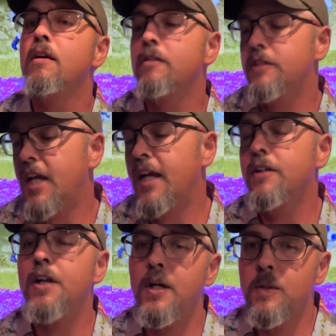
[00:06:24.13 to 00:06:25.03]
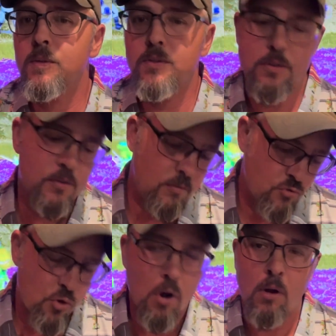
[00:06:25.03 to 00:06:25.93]
take notes,
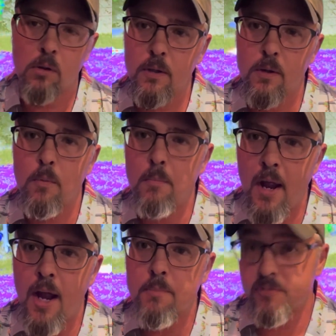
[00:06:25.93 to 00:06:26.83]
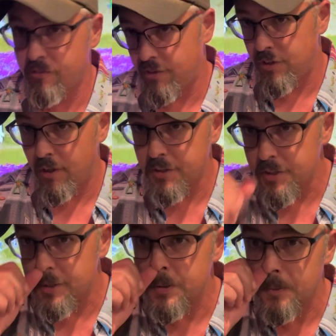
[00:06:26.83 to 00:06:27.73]
draw a little map for the
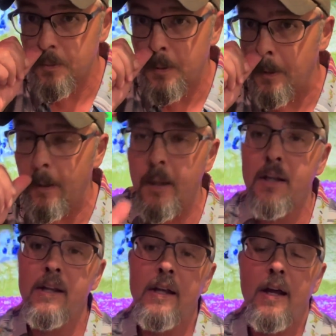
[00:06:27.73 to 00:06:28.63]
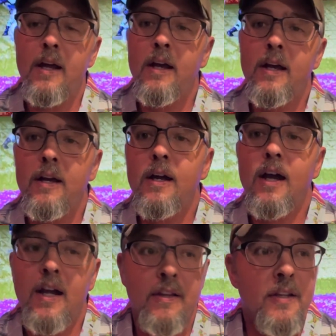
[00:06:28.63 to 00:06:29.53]
dungeons and whatnot,
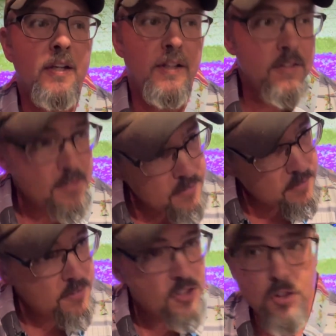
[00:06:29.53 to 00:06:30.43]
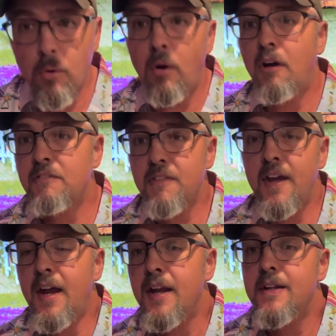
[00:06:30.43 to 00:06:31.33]
and then just go off
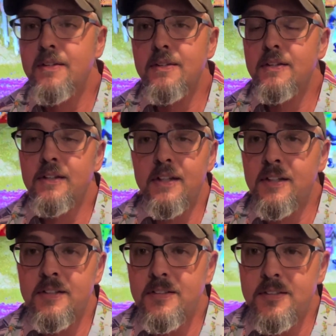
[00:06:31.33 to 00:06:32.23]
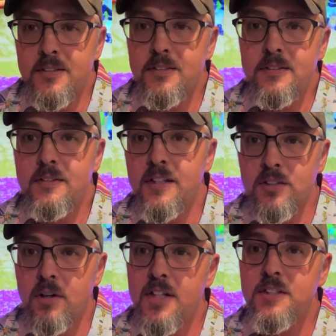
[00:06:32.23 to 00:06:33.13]
that. It's
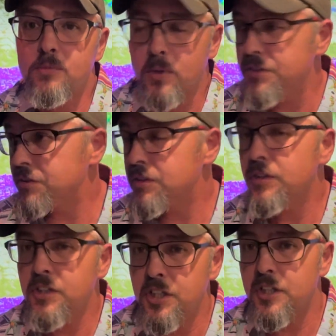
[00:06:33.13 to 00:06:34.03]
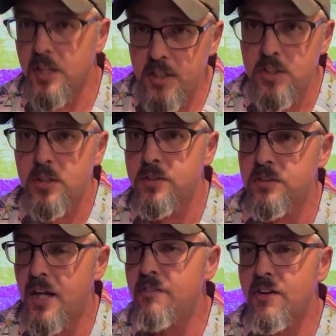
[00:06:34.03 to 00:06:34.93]
crazy. Then you could
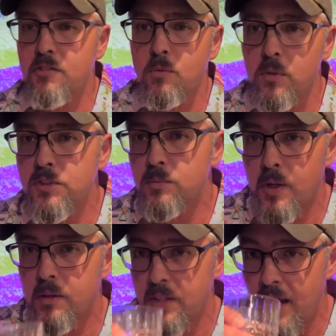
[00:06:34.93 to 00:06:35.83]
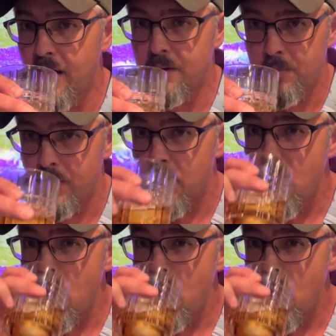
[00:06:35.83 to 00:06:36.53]
save every once in a while, yeah, but